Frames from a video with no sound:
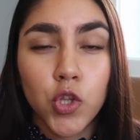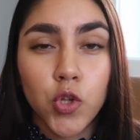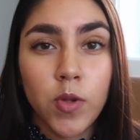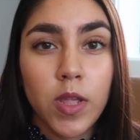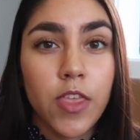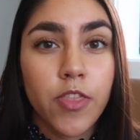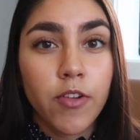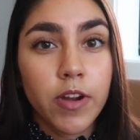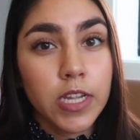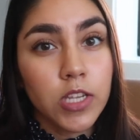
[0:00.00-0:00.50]
So
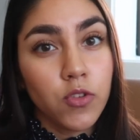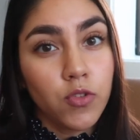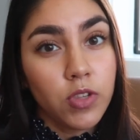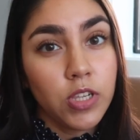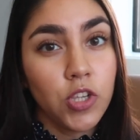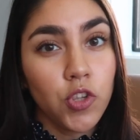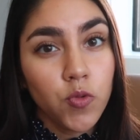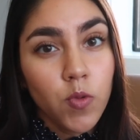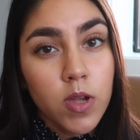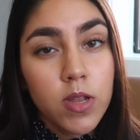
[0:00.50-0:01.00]
either I use
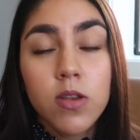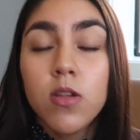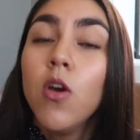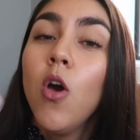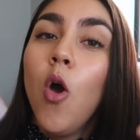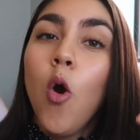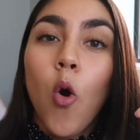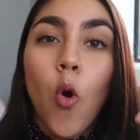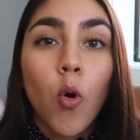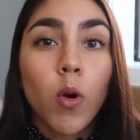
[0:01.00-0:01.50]
this one
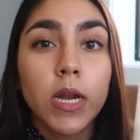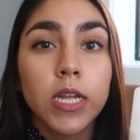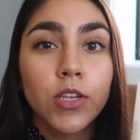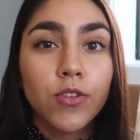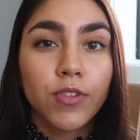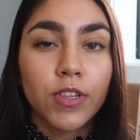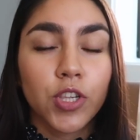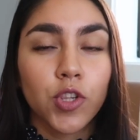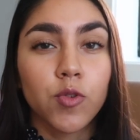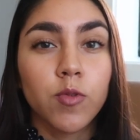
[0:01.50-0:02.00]
or I
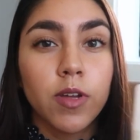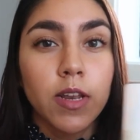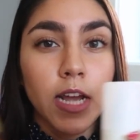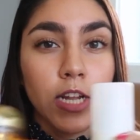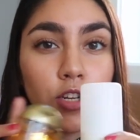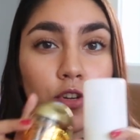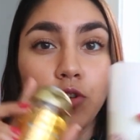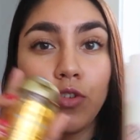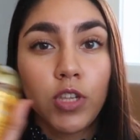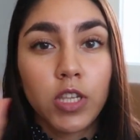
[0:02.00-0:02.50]
use this one.
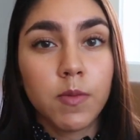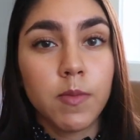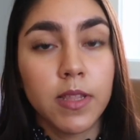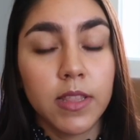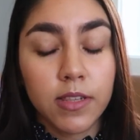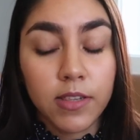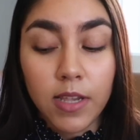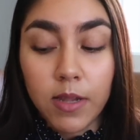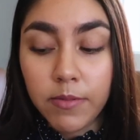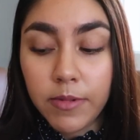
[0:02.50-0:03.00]
I don't use them on
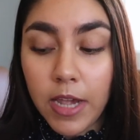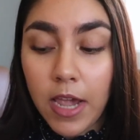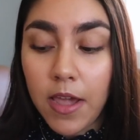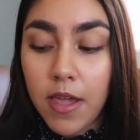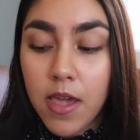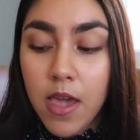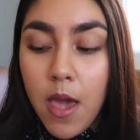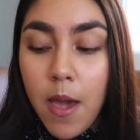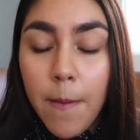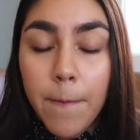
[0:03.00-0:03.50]
the same
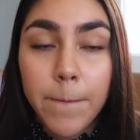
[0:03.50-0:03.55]
day.